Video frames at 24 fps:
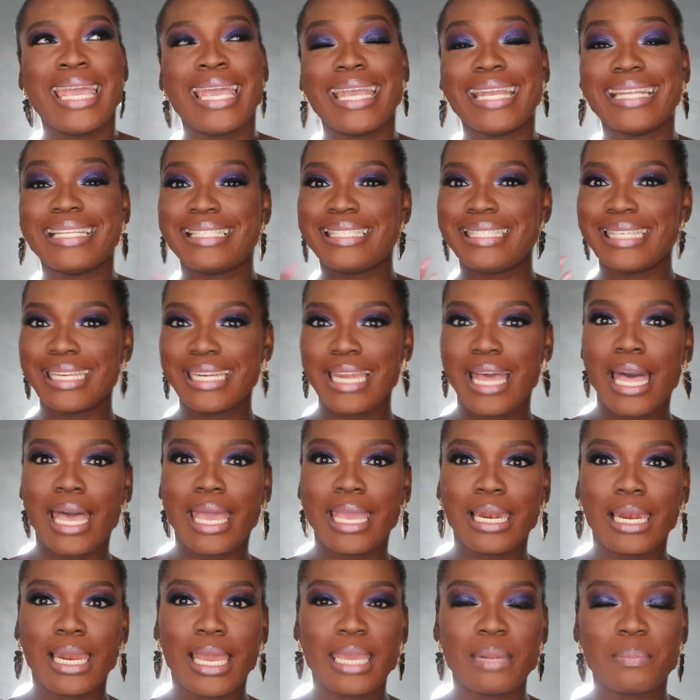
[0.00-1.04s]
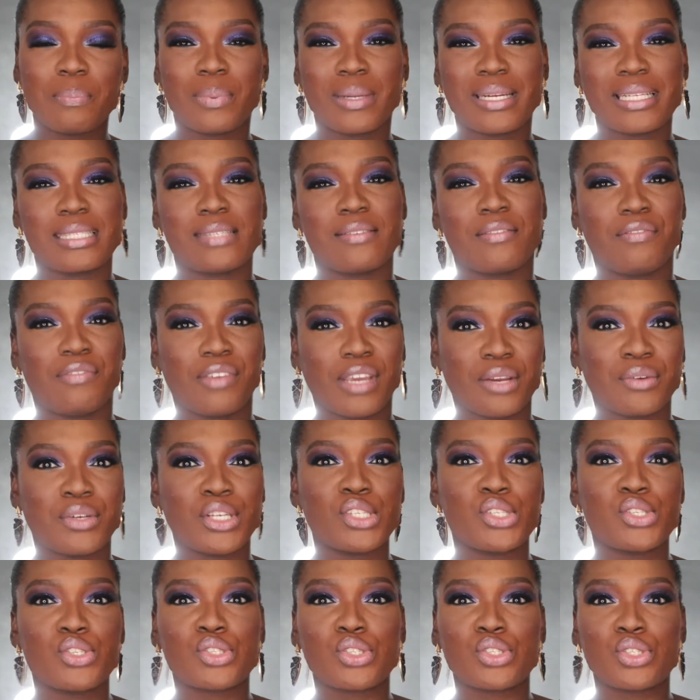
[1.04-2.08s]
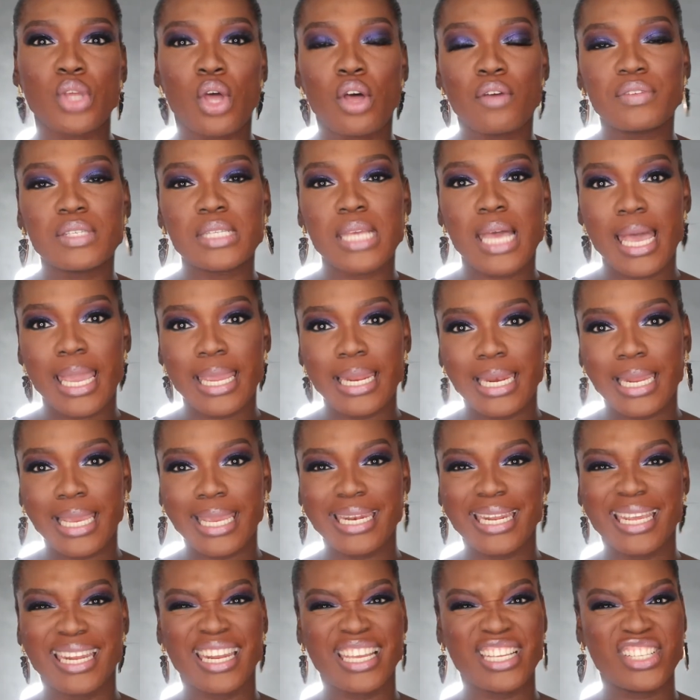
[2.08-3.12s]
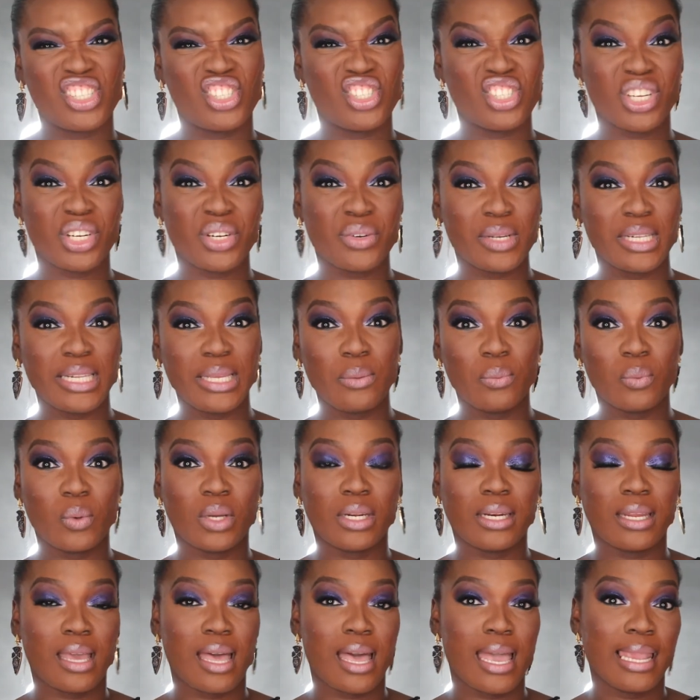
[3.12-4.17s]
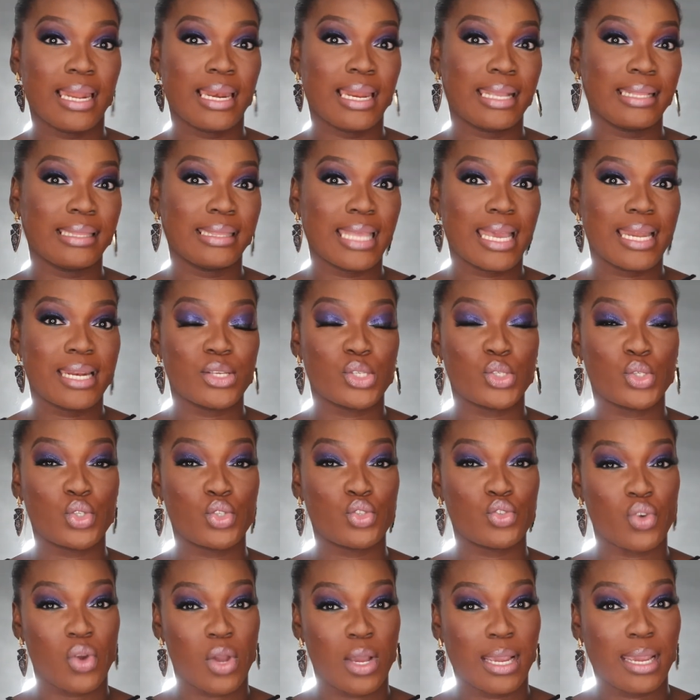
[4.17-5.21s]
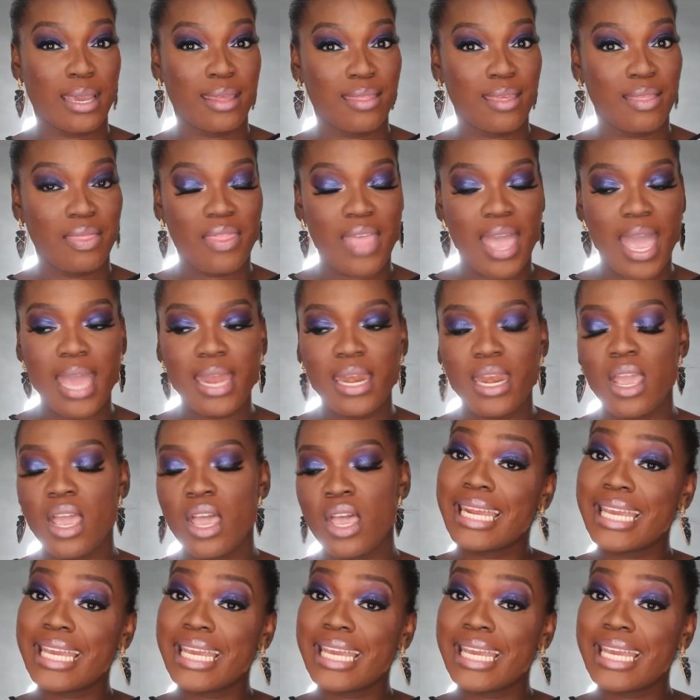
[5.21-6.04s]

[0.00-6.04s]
It did highlight, but it's a very soft highlight, and I generally want a highlight that is stronger than that.